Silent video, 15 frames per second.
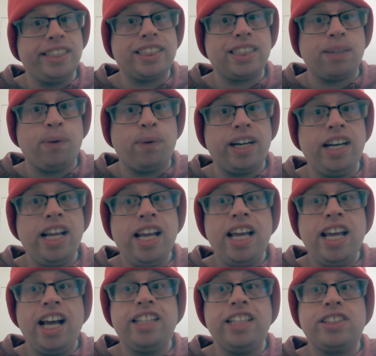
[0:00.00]
to someone,
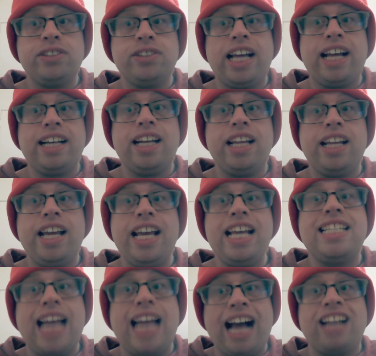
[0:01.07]
and so that
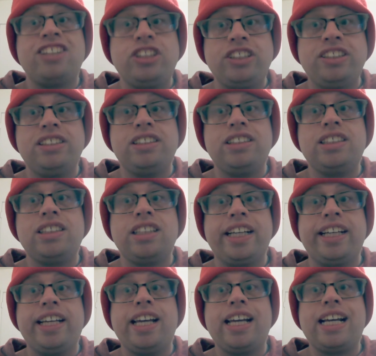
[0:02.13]
his actions,
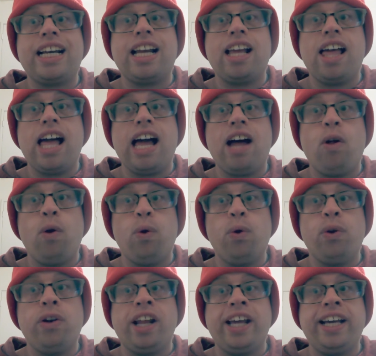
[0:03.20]
like,
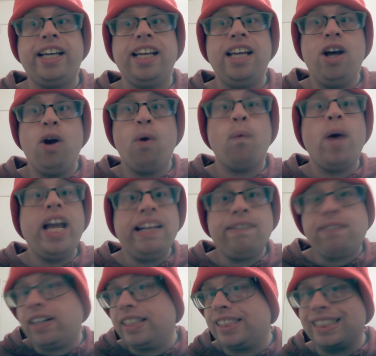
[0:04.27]
hold, like,
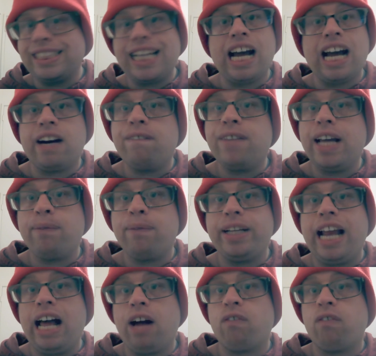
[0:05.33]
weight for his entire family
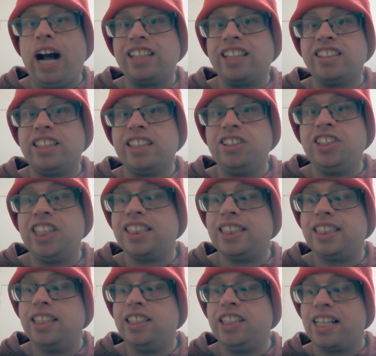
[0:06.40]
now, rather than
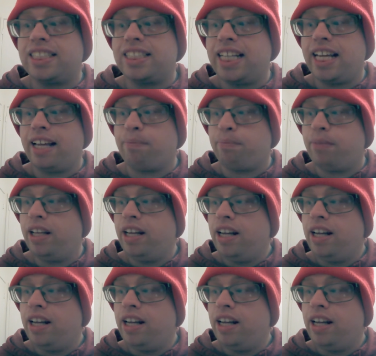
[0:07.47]
just him.